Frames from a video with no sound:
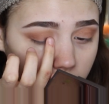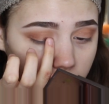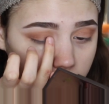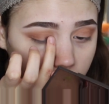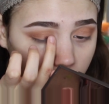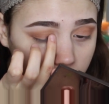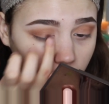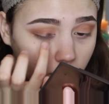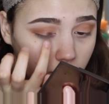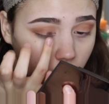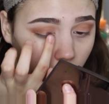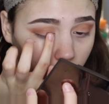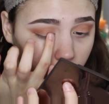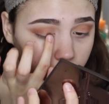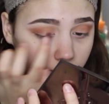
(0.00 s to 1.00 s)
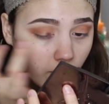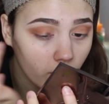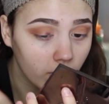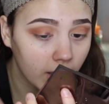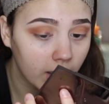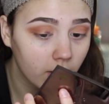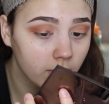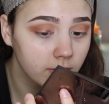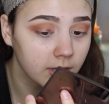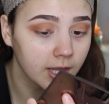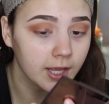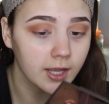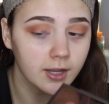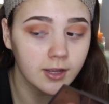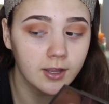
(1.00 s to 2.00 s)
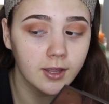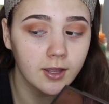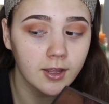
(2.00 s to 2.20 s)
this has a lot of fallout, like,